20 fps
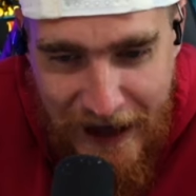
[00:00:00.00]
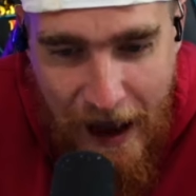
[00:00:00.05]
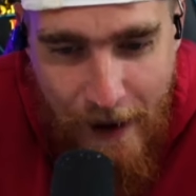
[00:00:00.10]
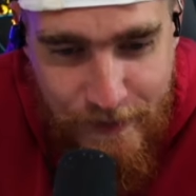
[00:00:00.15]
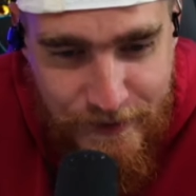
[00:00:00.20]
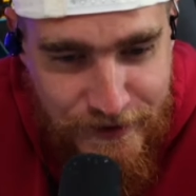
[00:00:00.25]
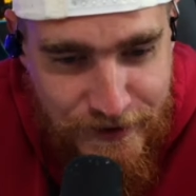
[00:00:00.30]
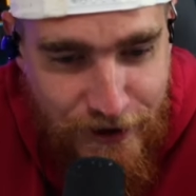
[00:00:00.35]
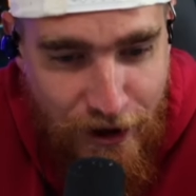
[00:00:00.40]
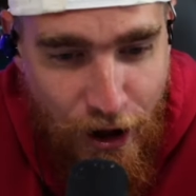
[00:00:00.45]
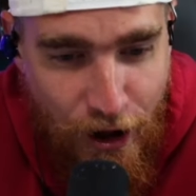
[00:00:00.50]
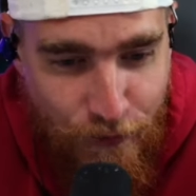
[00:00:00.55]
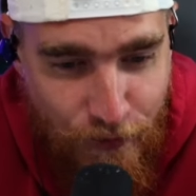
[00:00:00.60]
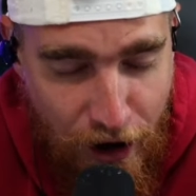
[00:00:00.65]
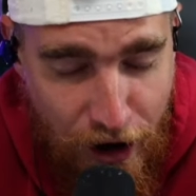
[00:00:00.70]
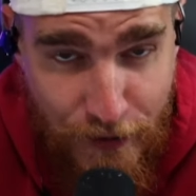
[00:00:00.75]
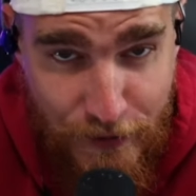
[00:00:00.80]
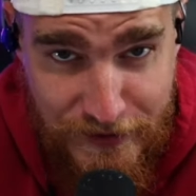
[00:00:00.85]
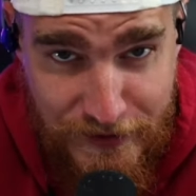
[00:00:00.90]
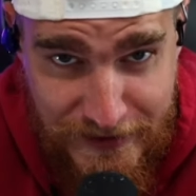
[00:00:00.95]
happens to
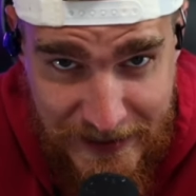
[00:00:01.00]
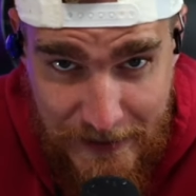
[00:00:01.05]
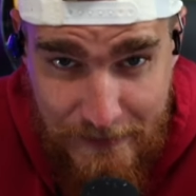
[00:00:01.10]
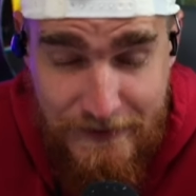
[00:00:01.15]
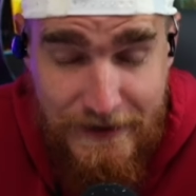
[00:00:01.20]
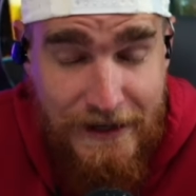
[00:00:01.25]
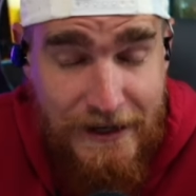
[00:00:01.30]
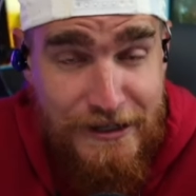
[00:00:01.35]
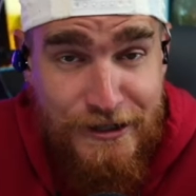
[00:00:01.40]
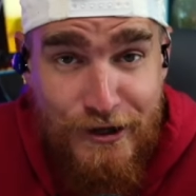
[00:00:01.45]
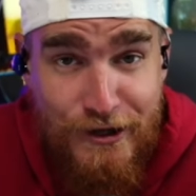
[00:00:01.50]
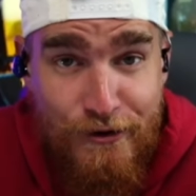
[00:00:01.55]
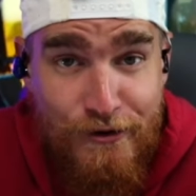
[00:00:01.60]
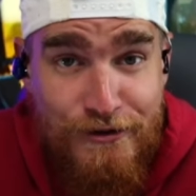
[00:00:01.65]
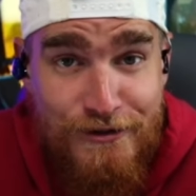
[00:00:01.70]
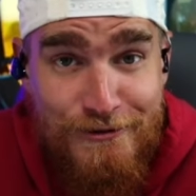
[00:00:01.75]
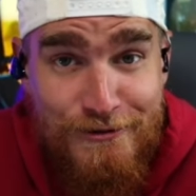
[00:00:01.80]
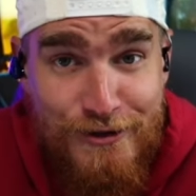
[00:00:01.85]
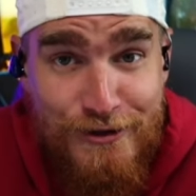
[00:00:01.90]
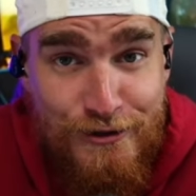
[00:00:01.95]
Colorado, it seems like it's going
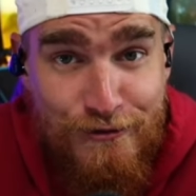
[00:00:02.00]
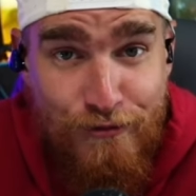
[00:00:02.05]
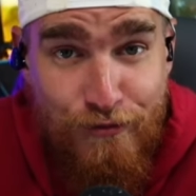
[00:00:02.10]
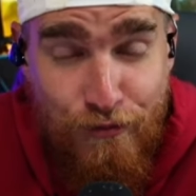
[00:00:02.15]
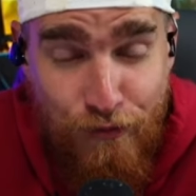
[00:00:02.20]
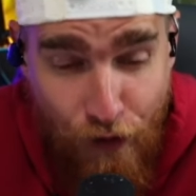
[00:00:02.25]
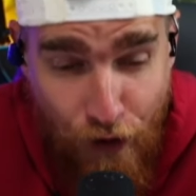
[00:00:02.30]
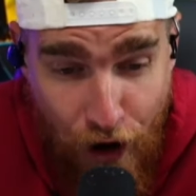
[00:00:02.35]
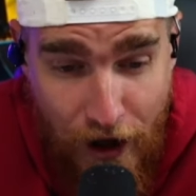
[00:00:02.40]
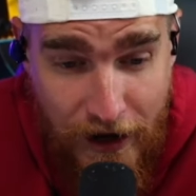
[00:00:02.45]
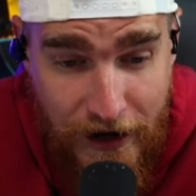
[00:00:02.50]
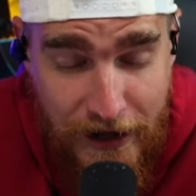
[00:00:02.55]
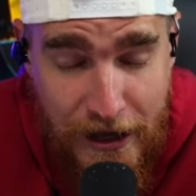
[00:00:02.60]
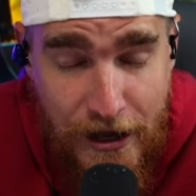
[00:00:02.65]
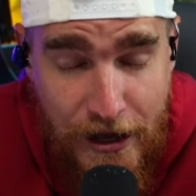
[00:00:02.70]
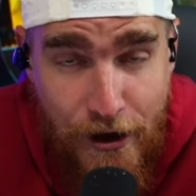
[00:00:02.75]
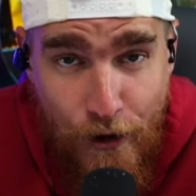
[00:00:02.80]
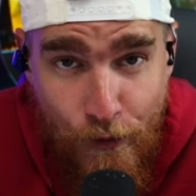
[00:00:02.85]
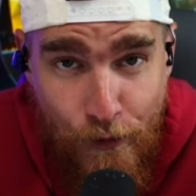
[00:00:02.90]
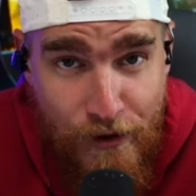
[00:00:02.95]
to just run
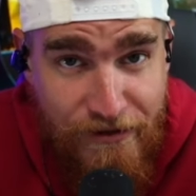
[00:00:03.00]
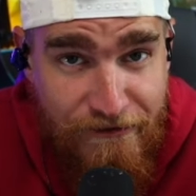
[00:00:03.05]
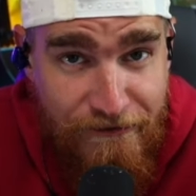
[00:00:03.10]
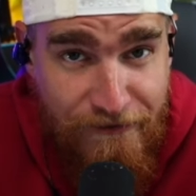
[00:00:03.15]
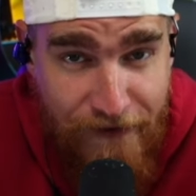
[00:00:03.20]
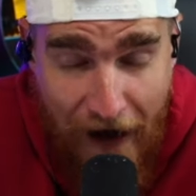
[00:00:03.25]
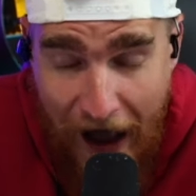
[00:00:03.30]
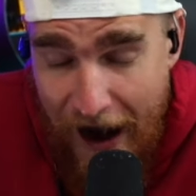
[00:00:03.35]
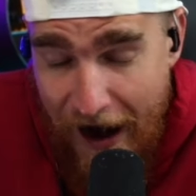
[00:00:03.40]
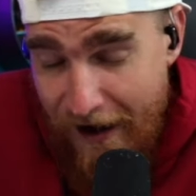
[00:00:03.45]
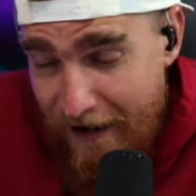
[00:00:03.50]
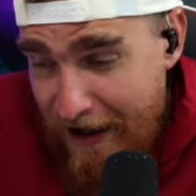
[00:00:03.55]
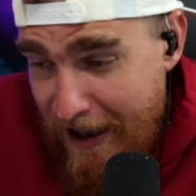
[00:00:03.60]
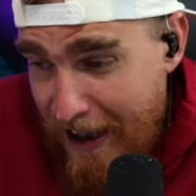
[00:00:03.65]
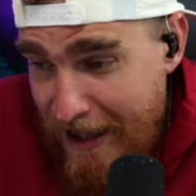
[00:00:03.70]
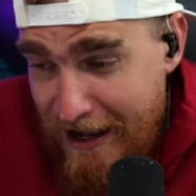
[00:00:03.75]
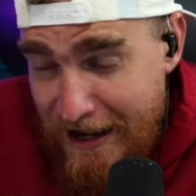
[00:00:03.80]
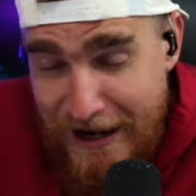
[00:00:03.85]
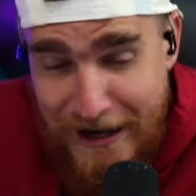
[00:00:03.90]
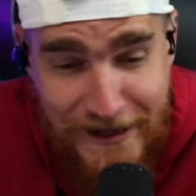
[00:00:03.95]
with fire,
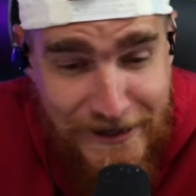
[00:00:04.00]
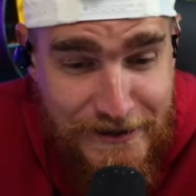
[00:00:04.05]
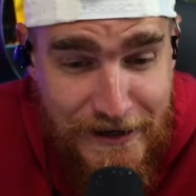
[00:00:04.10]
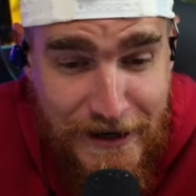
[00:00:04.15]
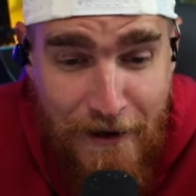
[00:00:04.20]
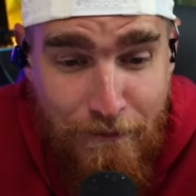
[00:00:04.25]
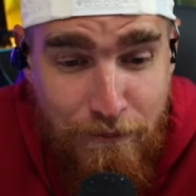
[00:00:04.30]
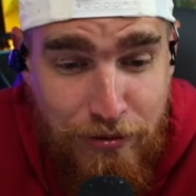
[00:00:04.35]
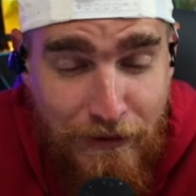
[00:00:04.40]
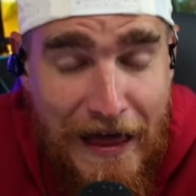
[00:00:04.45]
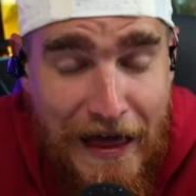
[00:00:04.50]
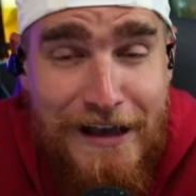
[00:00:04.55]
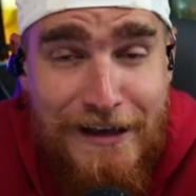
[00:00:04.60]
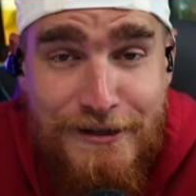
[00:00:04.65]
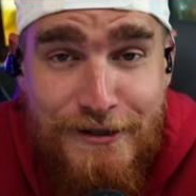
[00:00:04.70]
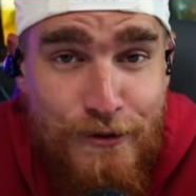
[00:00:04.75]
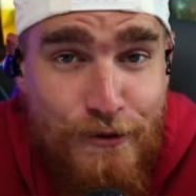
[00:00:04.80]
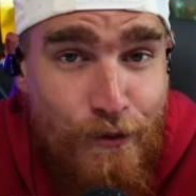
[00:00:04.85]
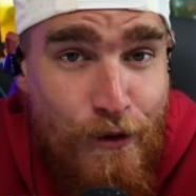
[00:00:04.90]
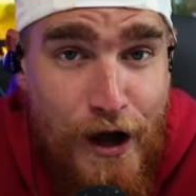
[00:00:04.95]
and it is a
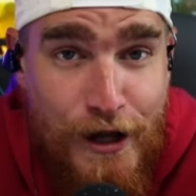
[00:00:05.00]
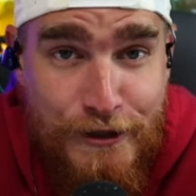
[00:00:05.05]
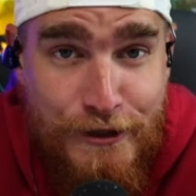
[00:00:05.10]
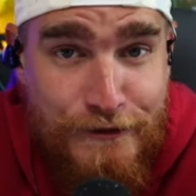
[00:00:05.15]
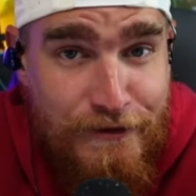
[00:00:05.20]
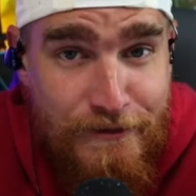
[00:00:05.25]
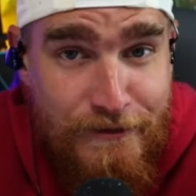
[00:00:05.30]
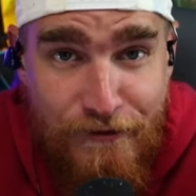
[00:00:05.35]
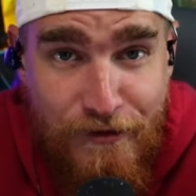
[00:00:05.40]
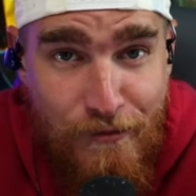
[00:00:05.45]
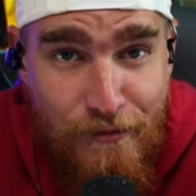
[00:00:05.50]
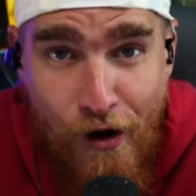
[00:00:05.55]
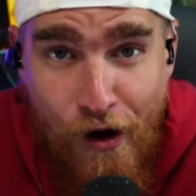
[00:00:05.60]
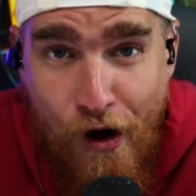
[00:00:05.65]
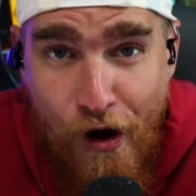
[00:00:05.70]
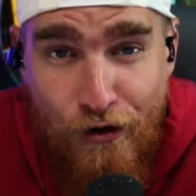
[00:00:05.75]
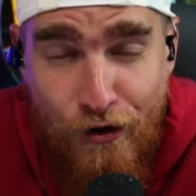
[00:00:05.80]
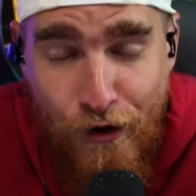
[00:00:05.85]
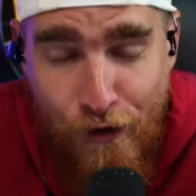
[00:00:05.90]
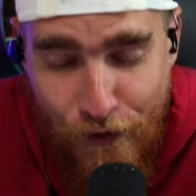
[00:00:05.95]
blast to watch from
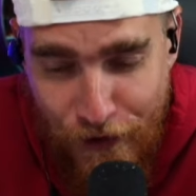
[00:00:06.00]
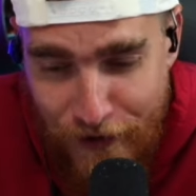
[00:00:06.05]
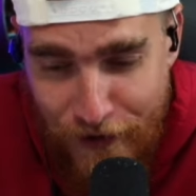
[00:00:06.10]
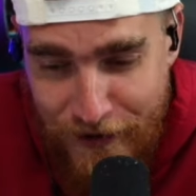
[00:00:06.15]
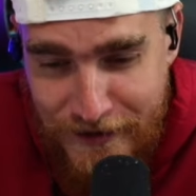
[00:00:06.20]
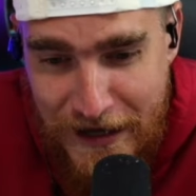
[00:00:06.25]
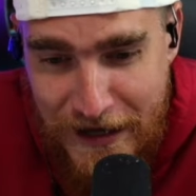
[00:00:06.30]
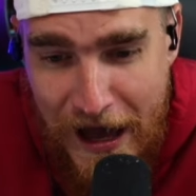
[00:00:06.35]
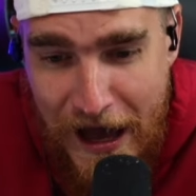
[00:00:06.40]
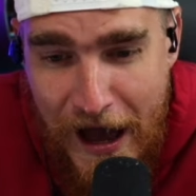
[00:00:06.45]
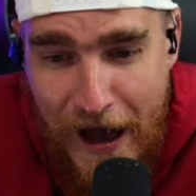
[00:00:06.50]
all corners.